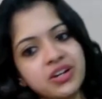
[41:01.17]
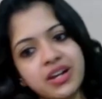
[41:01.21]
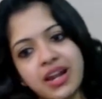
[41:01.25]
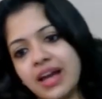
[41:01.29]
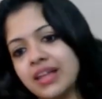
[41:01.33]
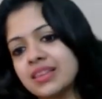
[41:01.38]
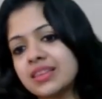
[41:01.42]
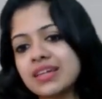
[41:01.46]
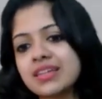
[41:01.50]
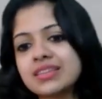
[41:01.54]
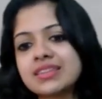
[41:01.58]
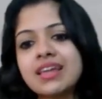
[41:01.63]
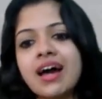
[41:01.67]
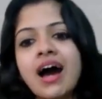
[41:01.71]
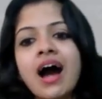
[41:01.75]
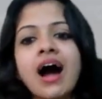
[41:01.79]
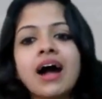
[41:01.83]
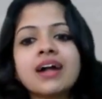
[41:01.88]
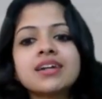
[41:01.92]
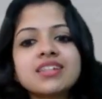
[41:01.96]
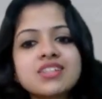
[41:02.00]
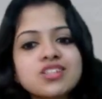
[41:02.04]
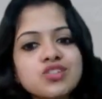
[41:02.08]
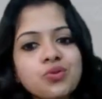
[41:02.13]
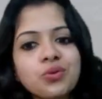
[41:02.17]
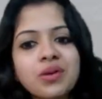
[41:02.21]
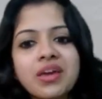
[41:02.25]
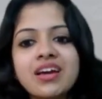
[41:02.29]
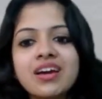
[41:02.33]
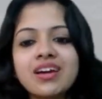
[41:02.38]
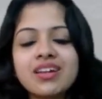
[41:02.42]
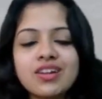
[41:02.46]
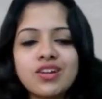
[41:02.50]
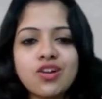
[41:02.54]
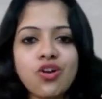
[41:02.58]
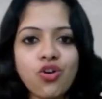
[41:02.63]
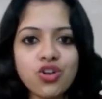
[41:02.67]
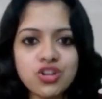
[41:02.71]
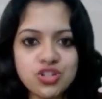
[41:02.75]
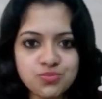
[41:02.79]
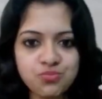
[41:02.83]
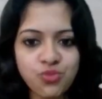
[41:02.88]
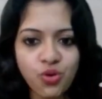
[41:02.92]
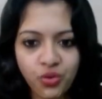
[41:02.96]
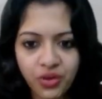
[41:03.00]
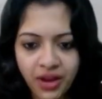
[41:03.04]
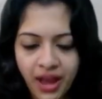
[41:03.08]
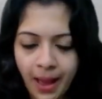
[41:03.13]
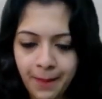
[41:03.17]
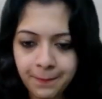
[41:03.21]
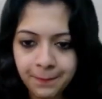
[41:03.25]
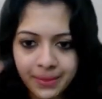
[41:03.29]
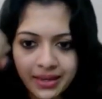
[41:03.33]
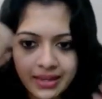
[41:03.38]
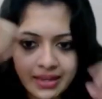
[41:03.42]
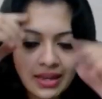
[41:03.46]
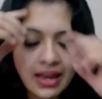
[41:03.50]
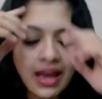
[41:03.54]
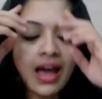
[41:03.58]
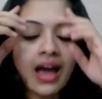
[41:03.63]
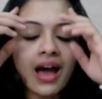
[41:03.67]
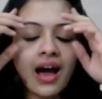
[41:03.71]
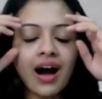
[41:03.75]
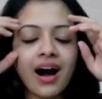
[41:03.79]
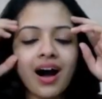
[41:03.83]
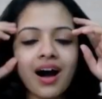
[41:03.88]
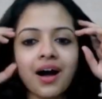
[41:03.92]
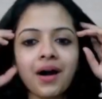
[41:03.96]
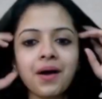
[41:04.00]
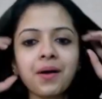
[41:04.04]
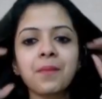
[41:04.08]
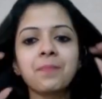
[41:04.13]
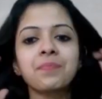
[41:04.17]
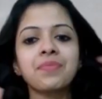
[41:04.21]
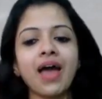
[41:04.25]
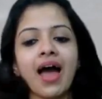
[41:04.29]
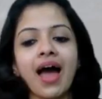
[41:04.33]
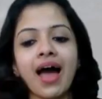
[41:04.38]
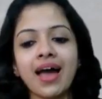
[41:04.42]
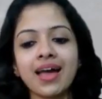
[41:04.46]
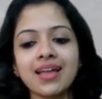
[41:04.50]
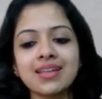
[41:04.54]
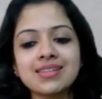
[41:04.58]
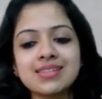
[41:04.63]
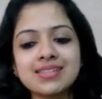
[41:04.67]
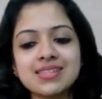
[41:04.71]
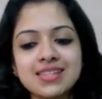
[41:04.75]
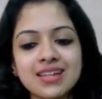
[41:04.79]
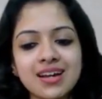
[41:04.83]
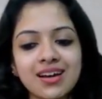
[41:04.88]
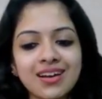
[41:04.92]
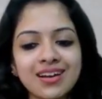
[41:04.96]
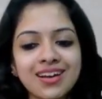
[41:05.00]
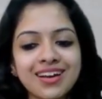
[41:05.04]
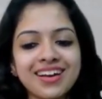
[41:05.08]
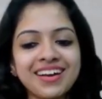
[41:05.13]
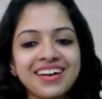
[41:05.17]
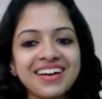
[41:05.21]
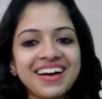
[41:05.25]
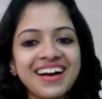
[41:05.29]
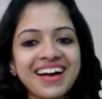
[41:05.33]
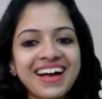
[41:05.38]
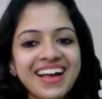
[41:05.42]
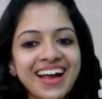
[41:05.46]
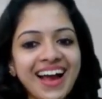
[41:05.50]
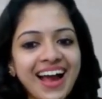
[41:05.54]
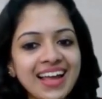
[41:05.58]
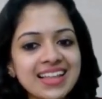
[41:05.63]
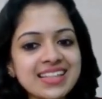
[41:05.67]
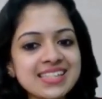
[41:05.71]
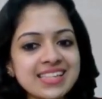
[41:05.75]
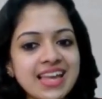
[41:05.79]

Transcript: I think the heart is looking a lot more happy and it's